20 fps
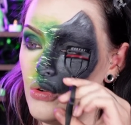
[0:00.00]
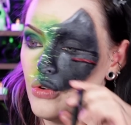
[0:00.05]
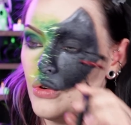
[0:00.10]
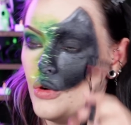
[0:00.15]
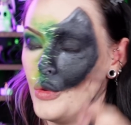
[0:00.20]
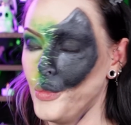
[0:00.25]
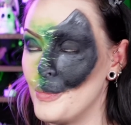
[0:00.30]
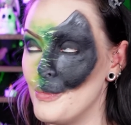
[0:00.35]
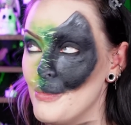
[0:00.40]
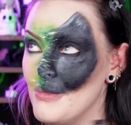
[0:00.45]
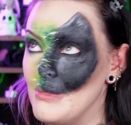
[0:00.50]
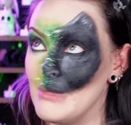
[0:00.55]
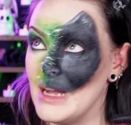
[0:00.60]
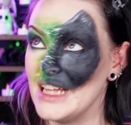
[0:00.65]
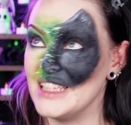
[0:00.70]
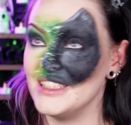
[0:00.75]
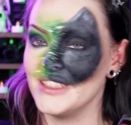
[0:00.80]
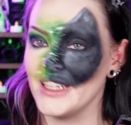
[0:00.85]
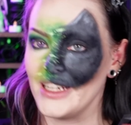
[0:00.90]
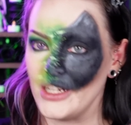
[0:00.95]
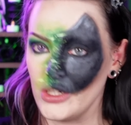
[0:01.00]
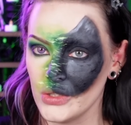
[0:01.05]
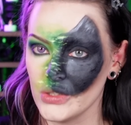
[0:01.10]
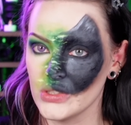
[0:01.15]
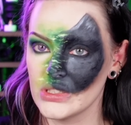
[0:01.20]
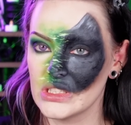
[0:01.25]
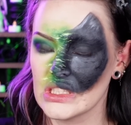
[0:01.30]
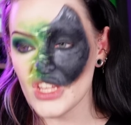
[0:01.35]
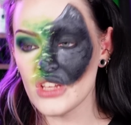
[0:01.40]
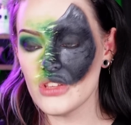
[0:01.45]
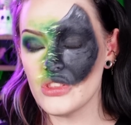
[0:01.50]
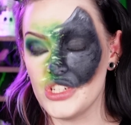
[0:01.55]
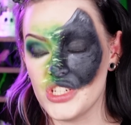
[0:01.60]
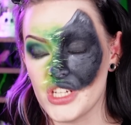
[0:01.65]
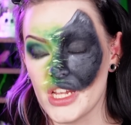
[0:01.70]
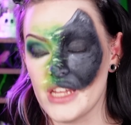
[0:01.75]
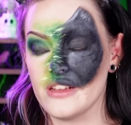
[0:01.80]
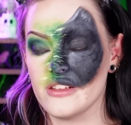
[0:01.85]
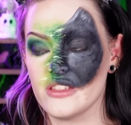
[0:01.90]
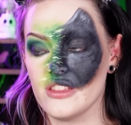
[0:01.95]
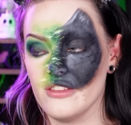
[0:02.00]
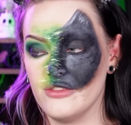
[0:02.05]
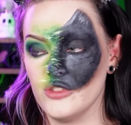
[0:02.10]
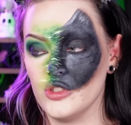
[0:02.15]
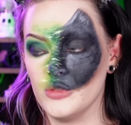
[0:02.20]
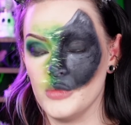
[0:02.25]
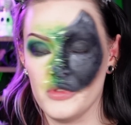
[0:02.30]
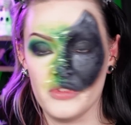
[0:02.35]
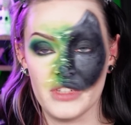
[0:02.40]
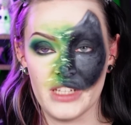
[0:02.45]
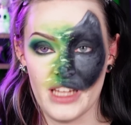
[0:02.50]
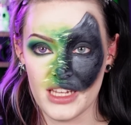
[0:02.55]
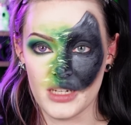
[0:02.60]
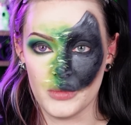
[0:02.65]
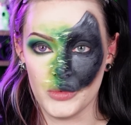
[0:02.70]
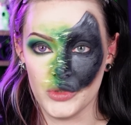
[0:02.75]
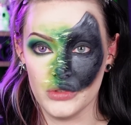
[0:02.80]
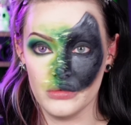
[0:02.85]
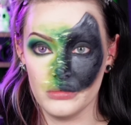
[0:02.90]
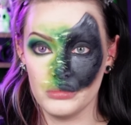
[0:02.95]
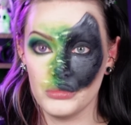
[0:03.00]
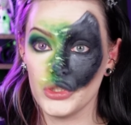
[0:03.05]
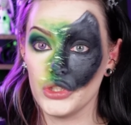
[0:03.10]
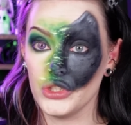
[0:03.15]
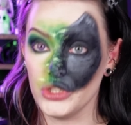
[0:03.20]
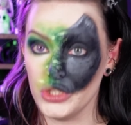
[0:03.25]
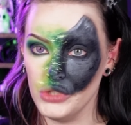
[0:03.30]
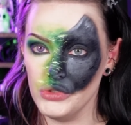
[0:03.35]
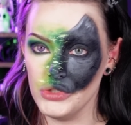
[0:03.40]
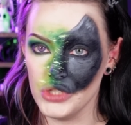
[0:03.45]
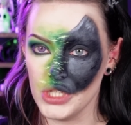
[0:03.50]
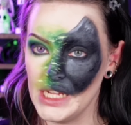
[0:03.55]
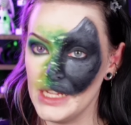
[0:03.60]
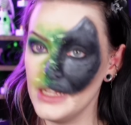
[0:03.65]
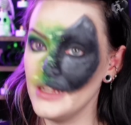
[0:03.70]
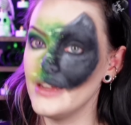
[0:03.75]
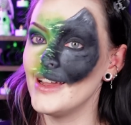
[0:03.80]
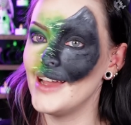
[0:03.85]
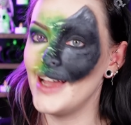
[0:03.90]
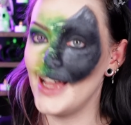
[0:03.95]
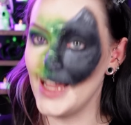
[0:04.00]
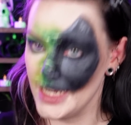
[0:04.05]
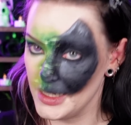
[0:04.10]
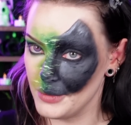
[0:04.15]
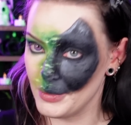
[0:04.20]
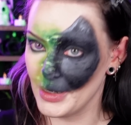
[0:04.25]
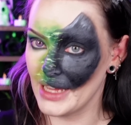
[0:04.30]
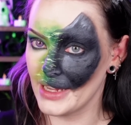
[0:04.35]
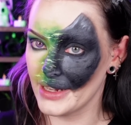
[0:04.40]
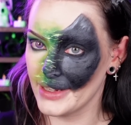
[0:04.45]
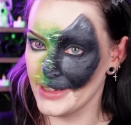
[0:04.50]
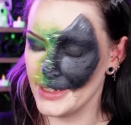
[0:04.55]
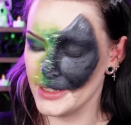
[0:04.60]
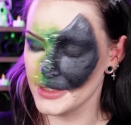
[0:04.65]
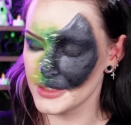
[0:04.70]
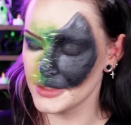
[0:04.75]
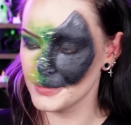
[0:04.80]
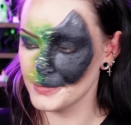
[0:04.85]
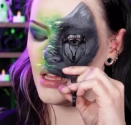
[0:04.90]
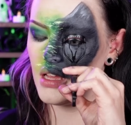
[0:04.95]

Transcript: or mandagot, that takes the form of an animal, usually a black cat.